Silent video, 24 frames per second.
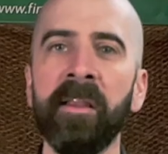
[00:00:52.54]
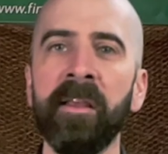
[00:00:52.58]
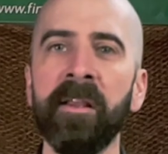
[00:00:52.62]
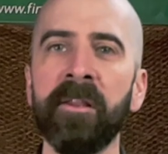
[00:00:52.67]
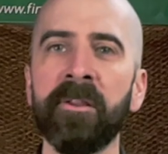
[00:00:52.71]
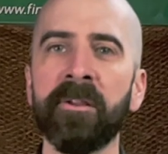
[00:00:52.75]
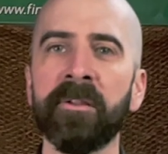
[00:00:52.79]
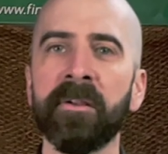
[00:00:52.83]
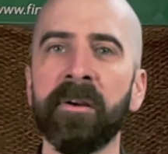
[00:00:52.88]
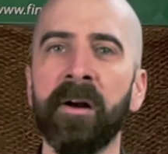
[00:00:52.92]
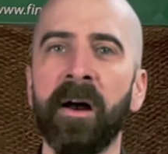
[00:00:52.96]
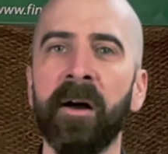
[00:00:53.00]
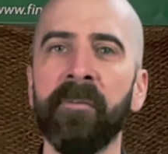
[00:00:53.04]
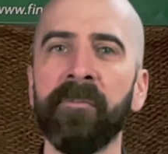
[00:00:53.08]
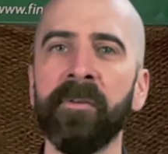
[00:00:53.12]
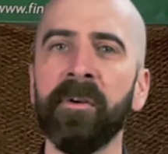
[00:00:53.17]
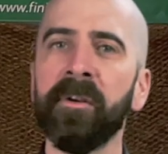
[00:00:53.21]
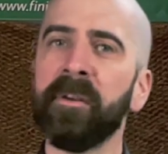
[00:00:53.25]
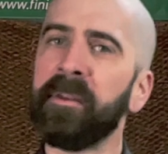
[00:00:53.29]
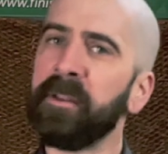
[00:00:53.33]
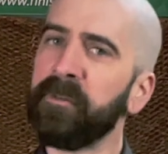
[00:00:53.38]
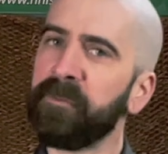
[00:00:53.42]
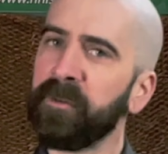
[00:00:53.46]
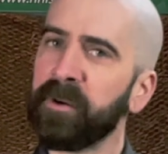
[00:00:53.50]
each offer
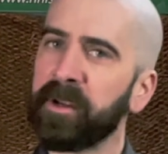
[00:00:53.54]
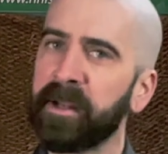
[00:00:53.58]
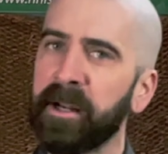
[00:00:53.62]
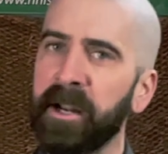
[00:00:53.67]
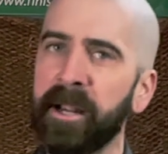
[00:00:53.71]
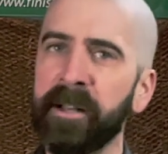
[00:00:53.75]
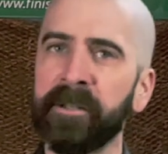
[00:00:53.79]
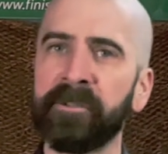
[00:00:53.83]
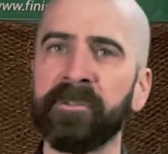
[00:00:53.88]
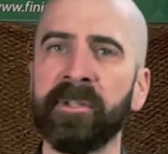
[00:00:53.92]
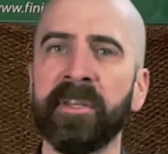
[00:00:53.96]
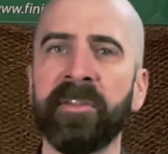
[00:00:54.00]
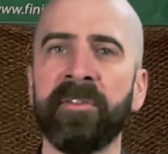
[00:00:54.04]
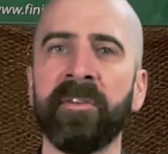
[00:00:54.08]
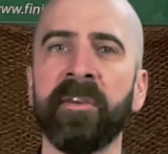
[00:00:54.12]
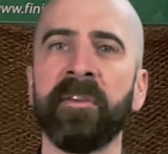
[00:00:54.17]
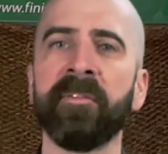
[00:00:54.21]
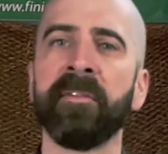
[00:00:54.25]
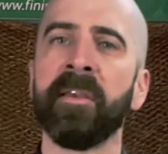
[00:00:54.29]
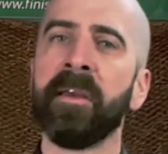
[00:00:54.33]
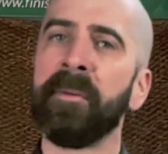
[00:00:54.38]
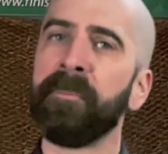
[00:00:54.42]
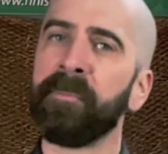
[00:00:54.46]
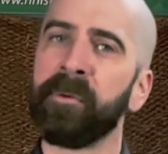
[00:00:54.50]
different characteristics and